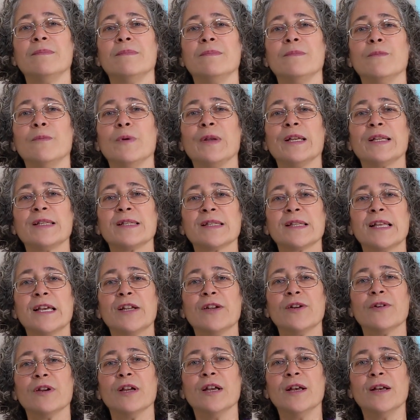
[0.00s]
Weeks
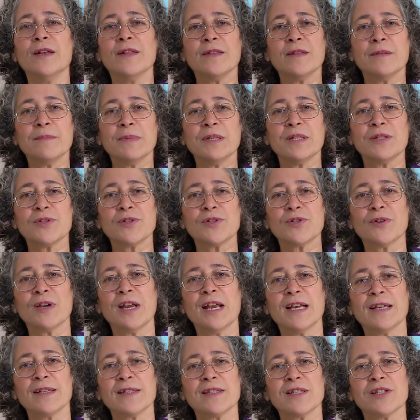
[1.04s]
later, the minister
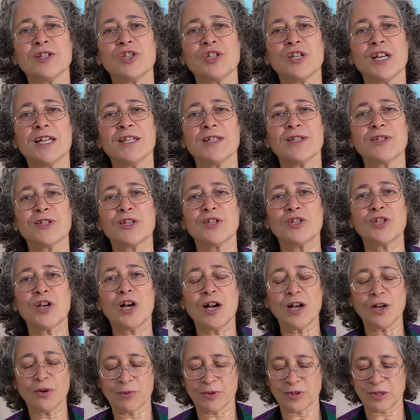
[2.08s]
has the chance to
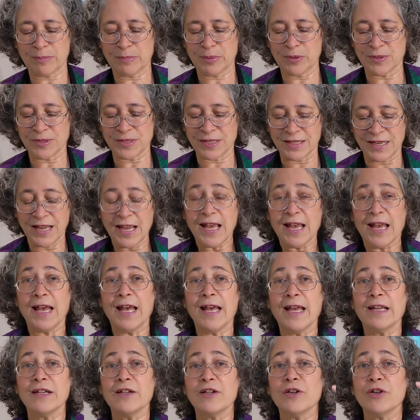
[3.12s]
talk with the person
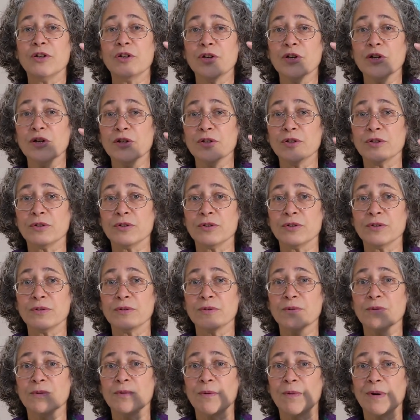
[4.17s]
and heard
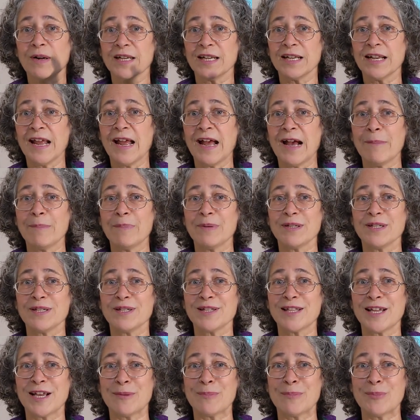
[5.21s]
what had happened
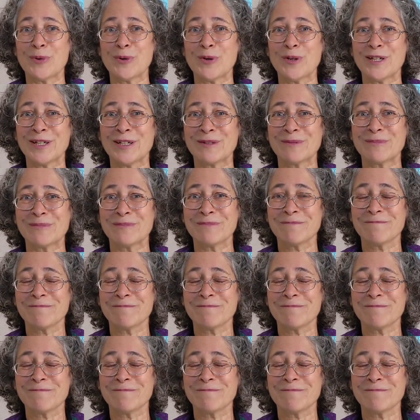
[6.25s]
that morning.